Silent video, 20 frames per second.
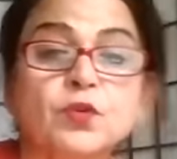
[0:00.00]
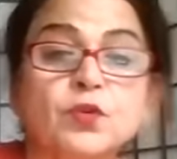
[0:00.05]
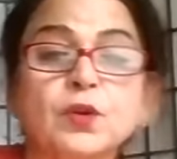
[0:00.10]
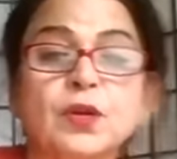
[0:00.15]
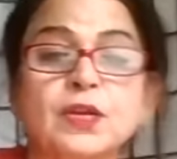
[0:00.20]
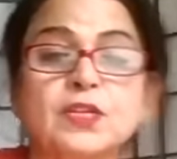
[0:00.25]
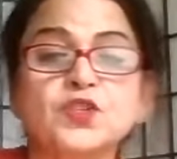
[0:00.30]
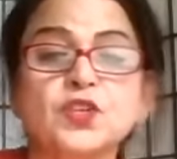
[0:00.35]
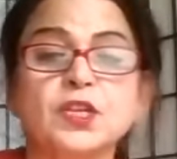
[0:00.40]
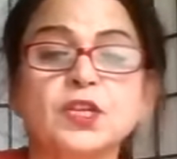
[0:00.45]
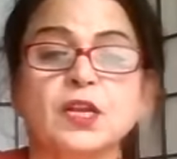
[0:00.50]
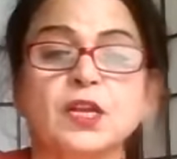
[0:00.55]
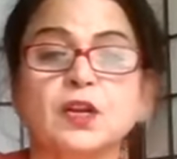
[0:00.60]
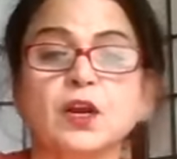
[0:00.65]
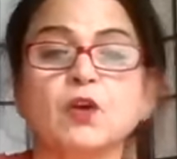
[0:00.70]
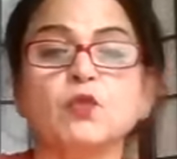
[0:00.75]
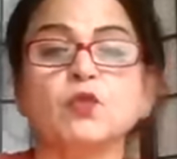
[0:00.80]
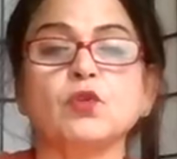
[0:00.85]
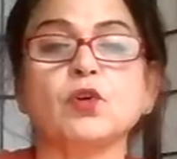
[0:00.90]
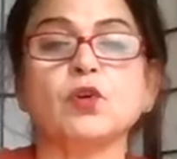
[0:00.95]
you can see that
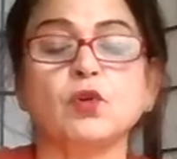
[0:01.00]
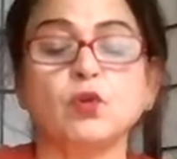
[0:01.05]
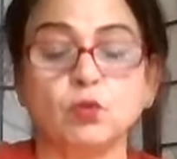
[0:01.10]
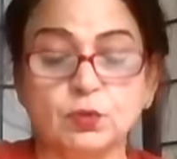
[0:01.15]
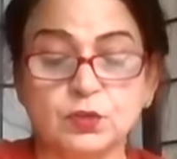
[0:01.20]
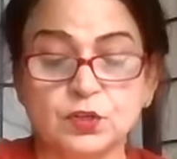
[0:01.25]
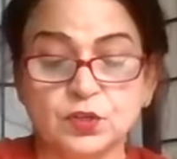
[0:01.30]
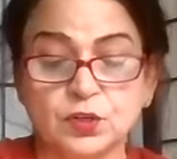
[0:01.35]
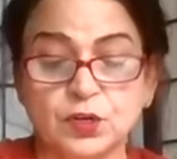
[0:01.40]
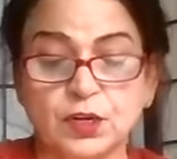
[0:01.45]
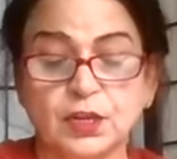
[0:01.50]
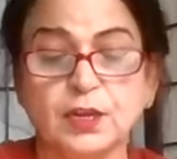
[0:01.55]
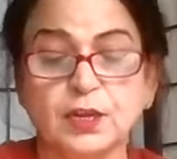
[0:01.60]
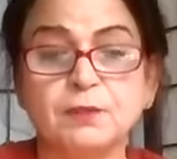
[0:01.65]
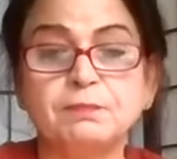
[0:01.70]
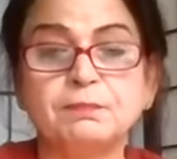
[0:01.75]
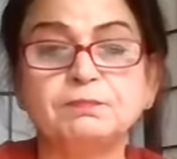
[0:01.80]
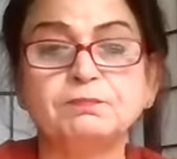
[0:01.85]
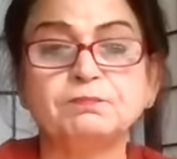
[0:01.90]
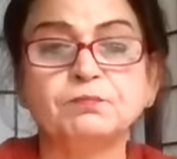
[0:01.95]
how
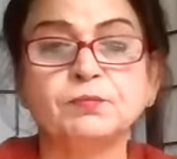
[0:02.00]
closely